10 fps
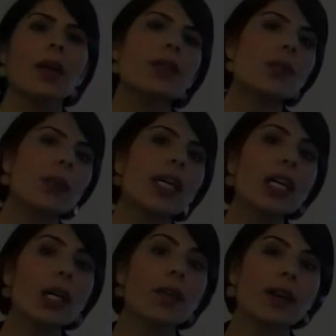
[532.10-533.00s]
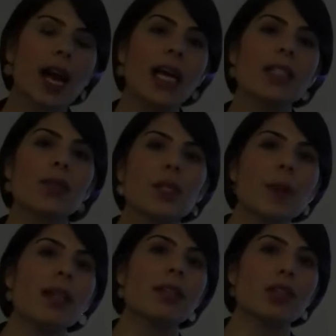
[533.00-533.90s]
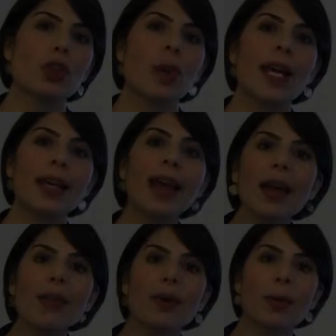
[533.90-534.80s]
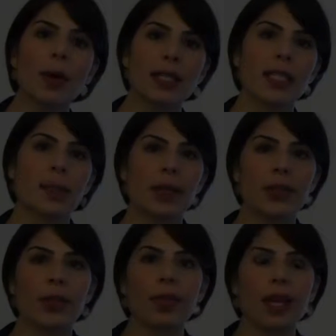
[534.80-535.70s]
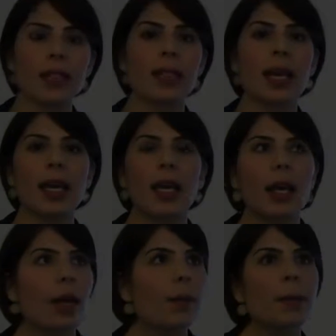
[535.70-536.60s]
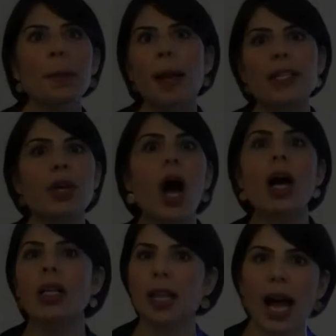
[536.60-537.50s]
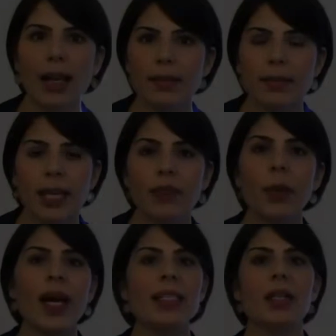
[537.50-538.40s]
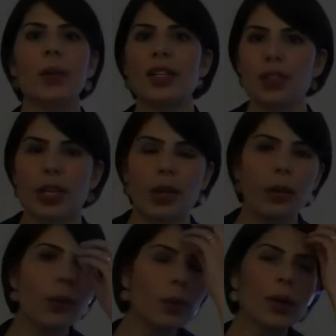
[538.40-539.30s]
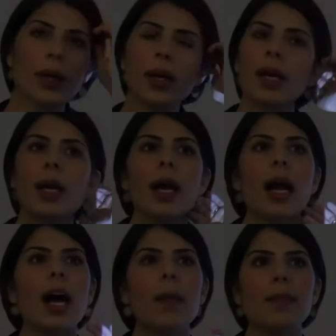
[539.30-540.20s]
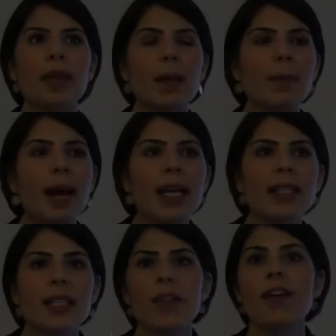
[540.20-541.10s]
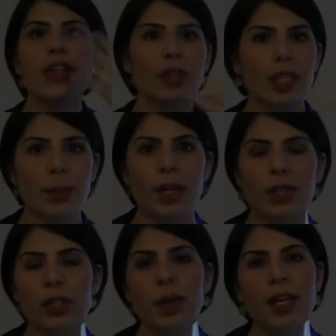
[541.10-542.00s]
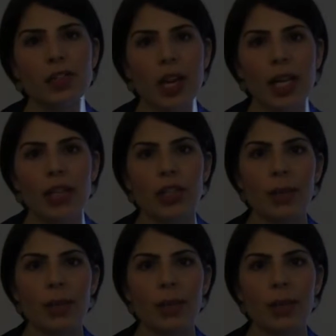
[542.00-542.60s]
So here are the kinds of responses you might get from participants are things like people might talk a lot if you ask a question, or their facial expressions might change.